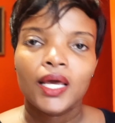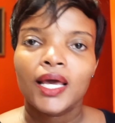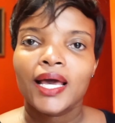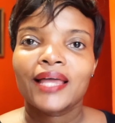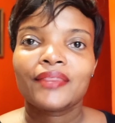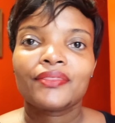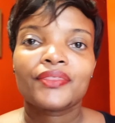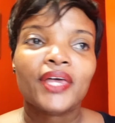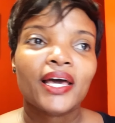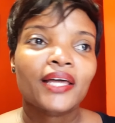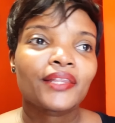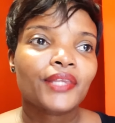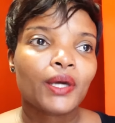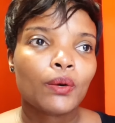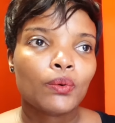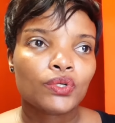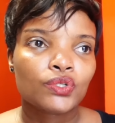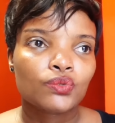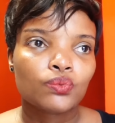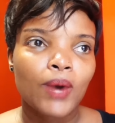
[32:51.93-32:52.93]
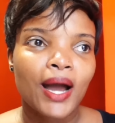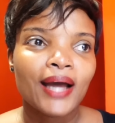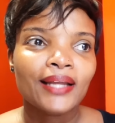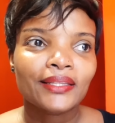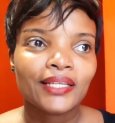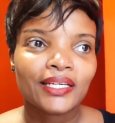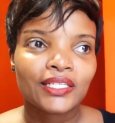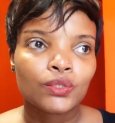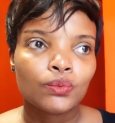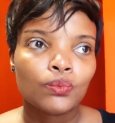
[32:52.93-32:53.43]
And then there was
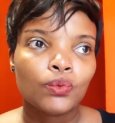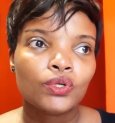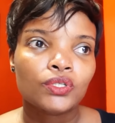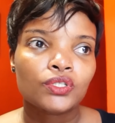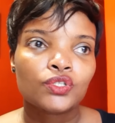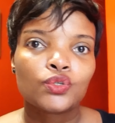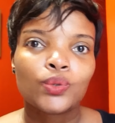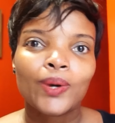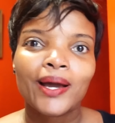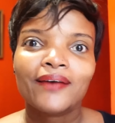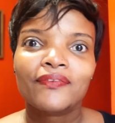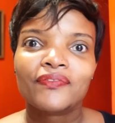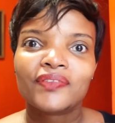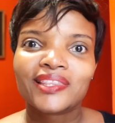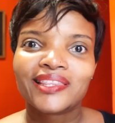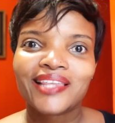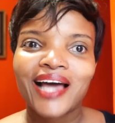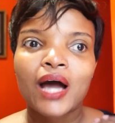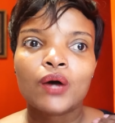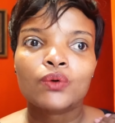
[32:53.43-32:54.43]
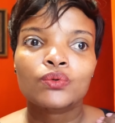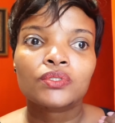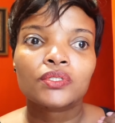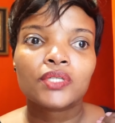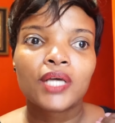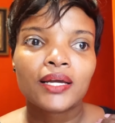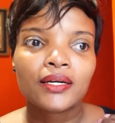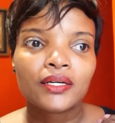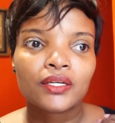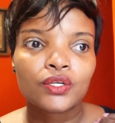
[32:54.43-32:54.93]
one that was
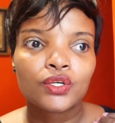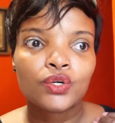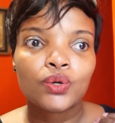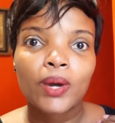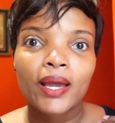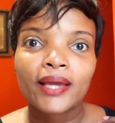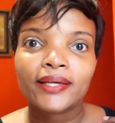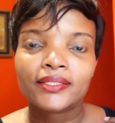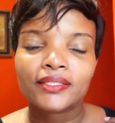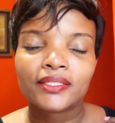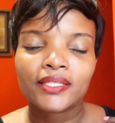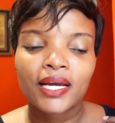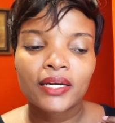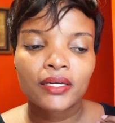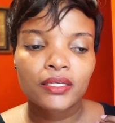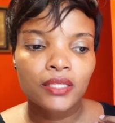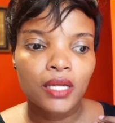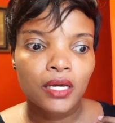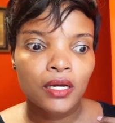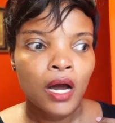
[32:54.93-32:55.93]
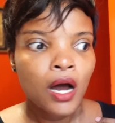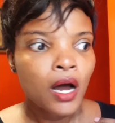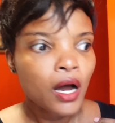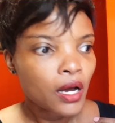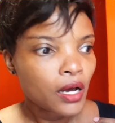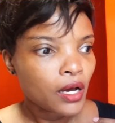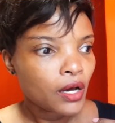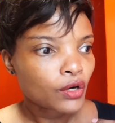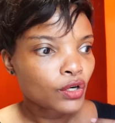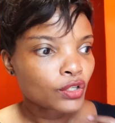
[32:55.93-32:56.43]
12,000 USD and he's like,
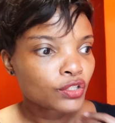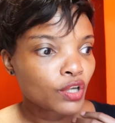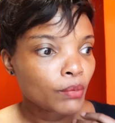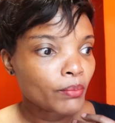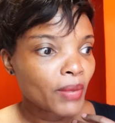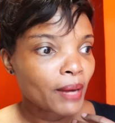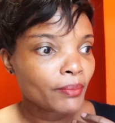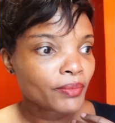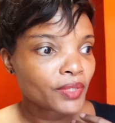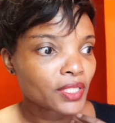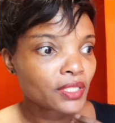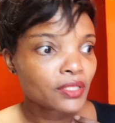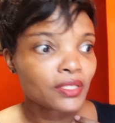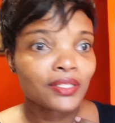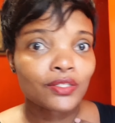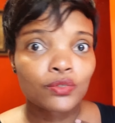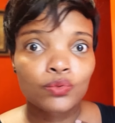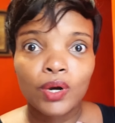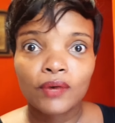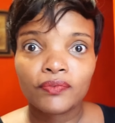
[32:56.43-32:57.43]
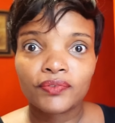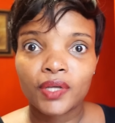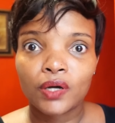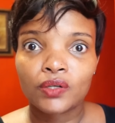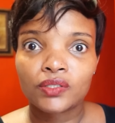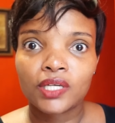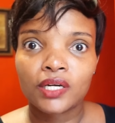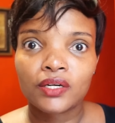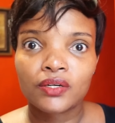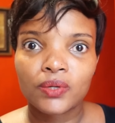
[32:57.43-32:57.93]
oh, Rocio mom, this is
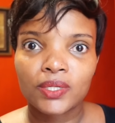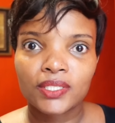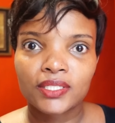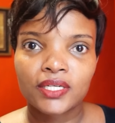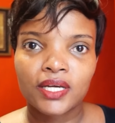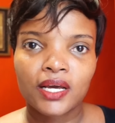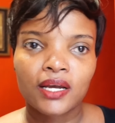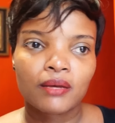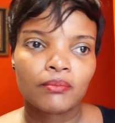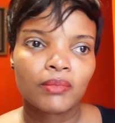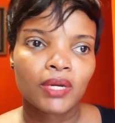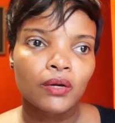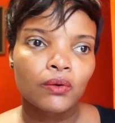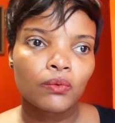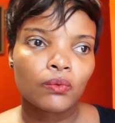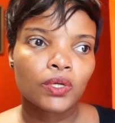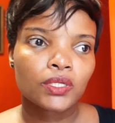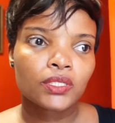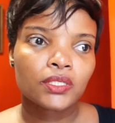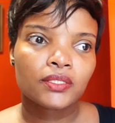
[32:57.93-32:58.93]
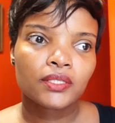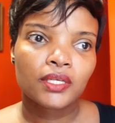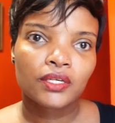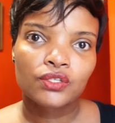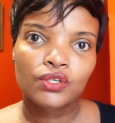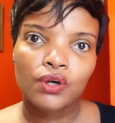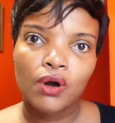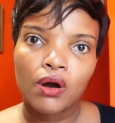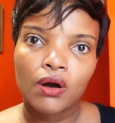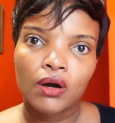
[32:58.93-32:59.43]
12,000 USD. And I'm like, what is the
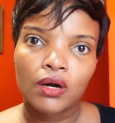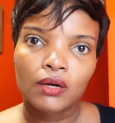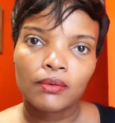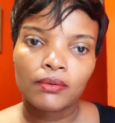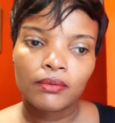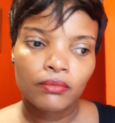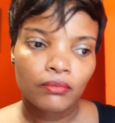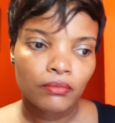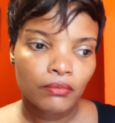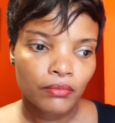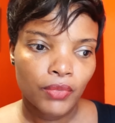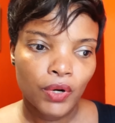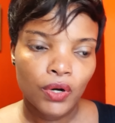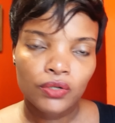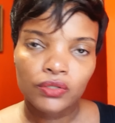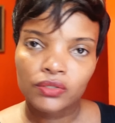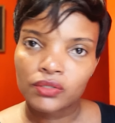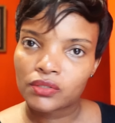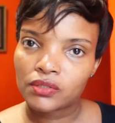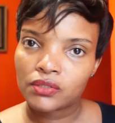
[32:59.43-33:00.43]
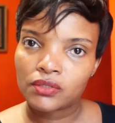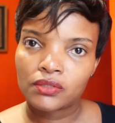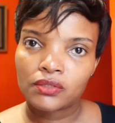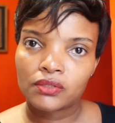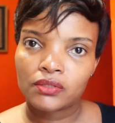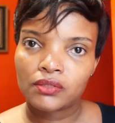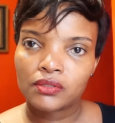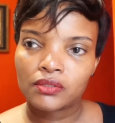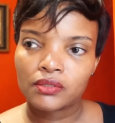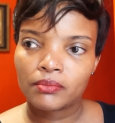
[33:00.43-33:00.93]
shock? Boss,
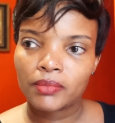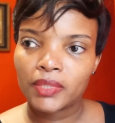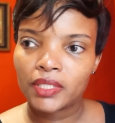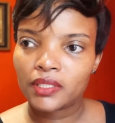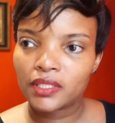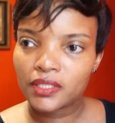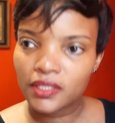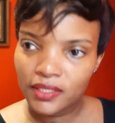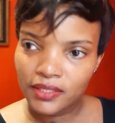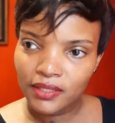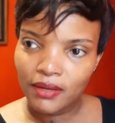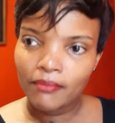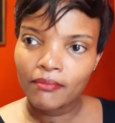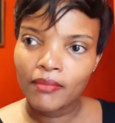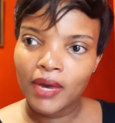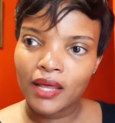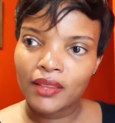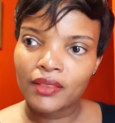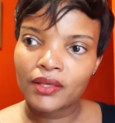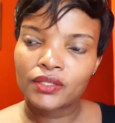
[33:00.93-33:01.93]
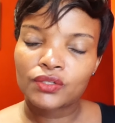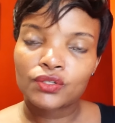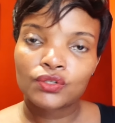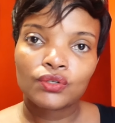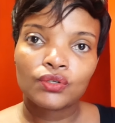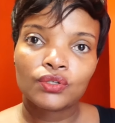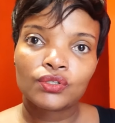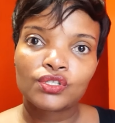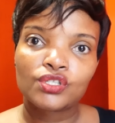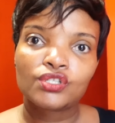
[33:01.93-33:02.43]
I mean, this is the mother to
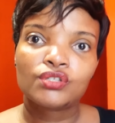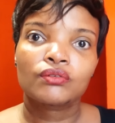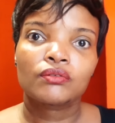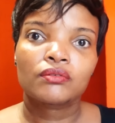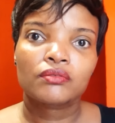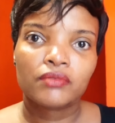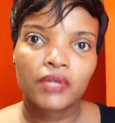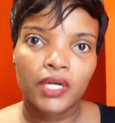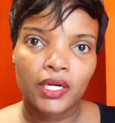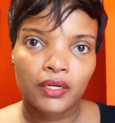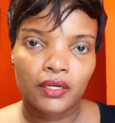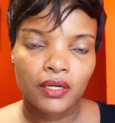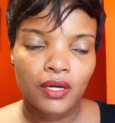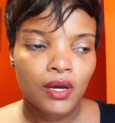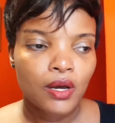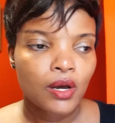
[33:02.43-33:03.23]
your children.